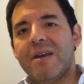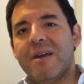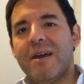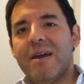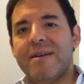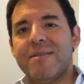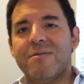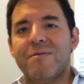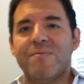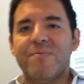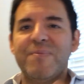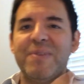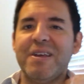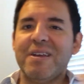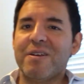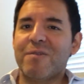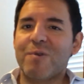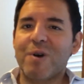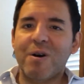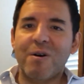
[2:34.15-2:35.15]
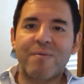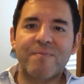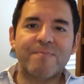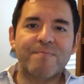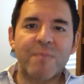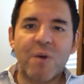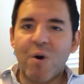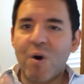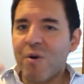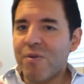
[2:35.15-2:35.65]
and not being
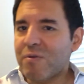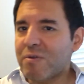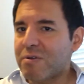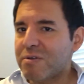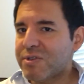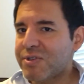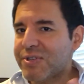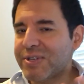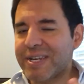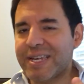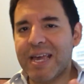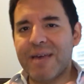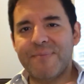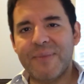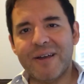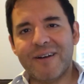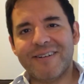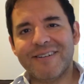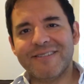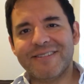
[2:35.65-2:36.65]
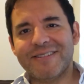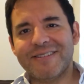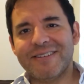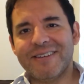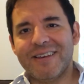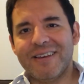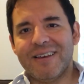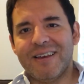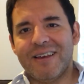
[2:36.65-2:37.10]
around odors and chemicals,